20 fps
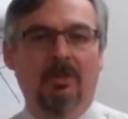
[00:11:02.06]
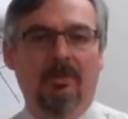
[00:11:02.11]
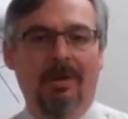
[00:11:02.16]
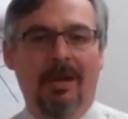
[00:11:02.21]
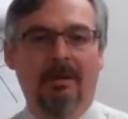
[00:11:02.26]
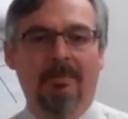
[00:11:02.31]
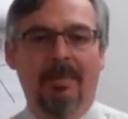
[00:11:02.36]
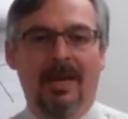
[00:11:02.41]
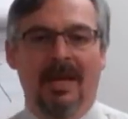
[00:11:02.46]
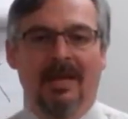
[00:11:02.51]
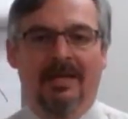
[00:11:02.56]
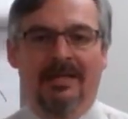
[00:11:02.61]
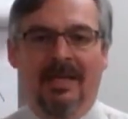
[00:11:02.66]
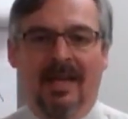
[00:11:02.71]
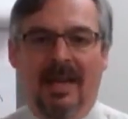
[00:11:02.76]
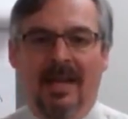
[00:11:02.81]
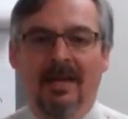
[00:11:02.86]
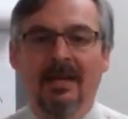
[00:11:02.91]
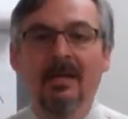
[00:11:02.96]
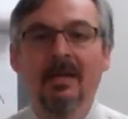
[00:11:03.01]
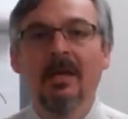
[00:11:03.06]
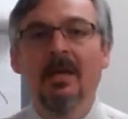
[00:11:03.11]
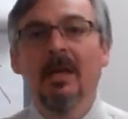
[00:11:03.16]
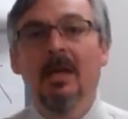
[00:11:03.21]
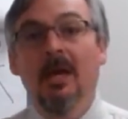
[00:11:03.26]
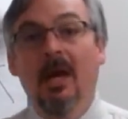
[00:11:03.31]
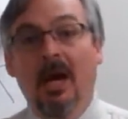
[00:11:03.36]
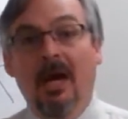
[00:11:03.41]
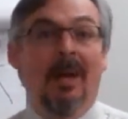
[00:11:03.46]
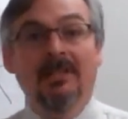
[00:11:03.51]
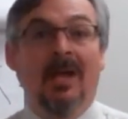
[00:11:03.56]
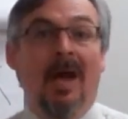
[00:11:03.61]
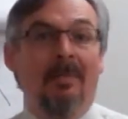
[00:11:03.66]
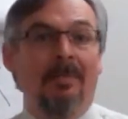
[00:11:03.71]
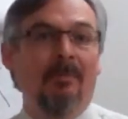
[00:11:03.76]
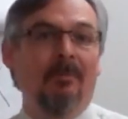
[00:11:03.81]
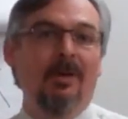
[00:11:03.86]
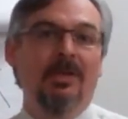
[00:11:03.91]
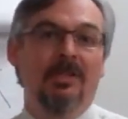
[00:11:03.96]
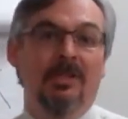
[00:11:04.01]
around Medicaid, on
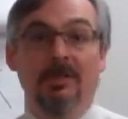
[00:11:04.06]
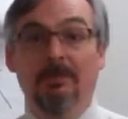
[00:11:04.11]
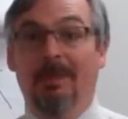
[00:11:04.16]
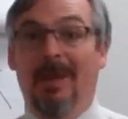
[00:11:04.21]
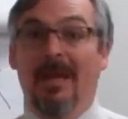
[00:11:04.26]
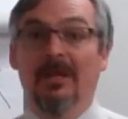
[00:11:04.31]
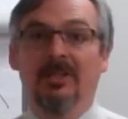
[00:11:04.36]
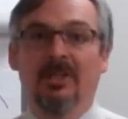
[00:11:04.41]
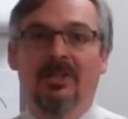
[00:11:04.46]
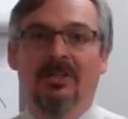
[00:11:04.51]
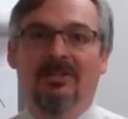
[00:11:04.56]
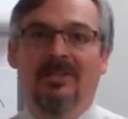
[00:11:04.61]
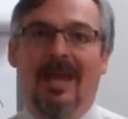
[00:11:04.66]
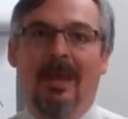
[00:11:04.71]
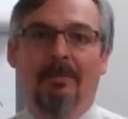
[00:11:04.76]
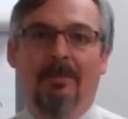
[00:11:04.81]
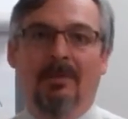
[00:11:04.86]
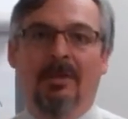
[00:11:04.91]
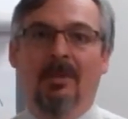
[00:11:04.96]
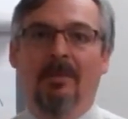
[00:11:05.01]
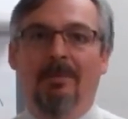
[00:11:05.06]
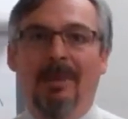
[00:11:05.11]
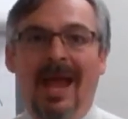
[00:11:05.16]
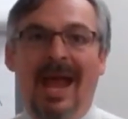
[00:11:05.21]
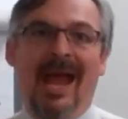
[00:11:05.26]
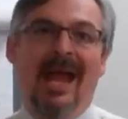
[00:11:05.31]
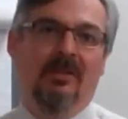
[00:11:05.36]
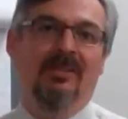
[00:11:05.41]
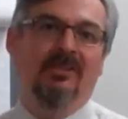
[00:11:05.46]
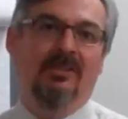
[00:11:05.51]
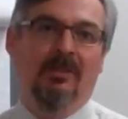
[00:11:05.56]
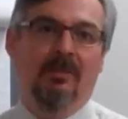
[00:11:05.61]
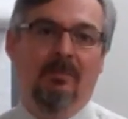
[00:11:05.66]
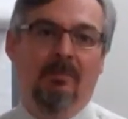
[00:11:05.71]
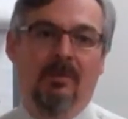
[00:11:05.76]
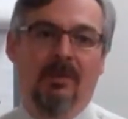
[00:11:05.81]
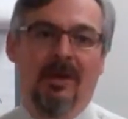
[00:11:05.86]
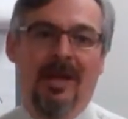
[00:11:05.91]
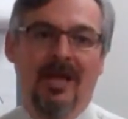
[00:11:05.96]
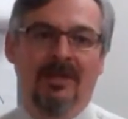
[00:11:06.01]
top of which expansion has happened in the past
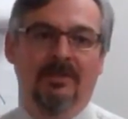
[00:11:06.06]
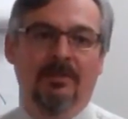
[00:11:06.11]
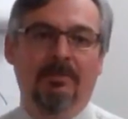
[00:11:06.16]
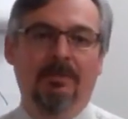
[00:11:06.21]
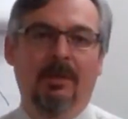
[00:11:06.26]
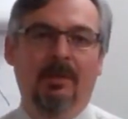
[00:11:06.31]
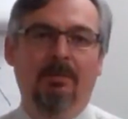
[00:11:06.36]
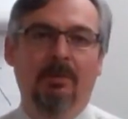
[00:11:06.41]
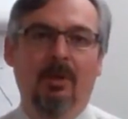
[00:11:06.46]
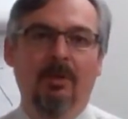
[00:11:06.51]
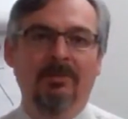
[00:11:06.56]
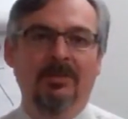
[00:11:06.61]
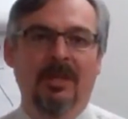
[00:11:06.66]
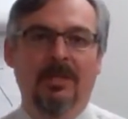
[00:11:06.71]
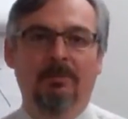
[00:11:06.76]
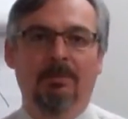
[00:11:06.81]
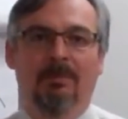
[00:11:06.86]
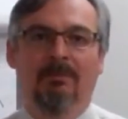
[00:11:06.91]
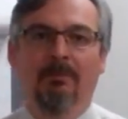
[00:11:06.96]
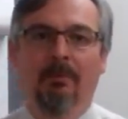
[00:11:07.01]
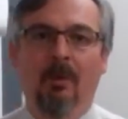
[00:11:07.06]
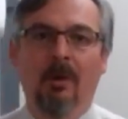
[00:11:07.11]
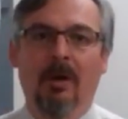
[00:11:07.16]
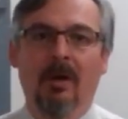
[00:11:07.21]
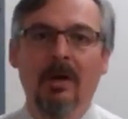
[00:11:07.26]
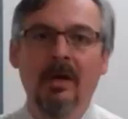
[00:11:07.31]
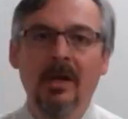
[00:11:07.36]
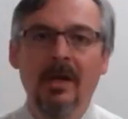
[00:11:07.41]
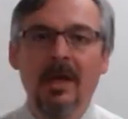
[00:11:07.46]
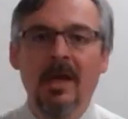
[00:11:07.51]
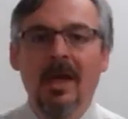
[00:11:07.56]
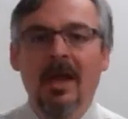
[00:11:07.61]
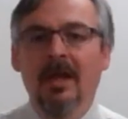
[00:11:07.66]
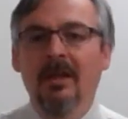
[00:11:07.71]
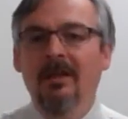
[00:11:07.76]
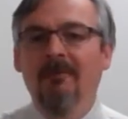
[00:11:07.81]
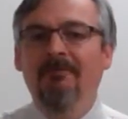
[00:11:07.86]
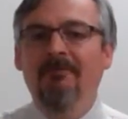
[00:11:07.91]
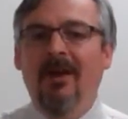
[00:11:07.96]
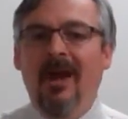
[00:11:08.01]
and there hasn't been a protest before.
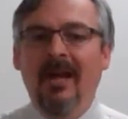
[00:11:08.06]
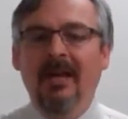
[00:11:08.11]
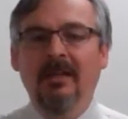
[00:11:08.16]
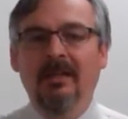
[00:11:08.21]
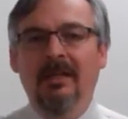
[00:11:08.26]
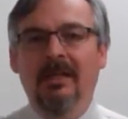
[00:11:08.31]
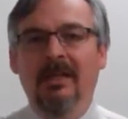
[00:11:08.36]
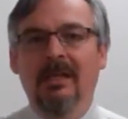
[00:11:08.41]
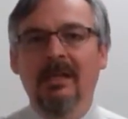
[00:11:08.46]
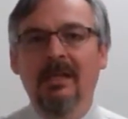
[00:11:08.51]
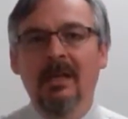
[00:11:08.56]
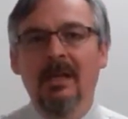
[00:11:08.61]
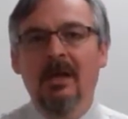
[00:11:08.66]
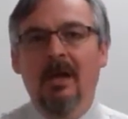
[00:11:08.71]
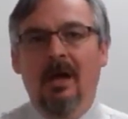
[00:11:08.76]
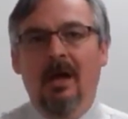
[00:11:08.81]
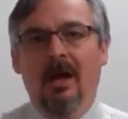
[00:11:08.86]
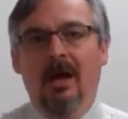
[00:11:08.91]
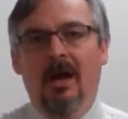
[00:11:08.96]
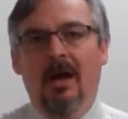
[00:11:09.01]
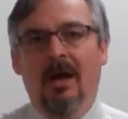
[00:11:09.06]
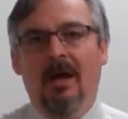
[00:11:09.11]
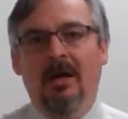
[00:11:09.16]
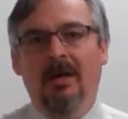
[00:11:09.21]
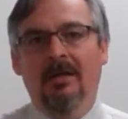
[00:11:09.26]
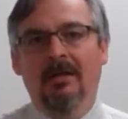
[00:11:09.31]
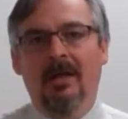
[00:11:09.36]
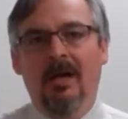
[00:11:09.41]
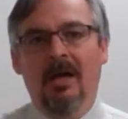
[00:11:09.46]
And then finally, the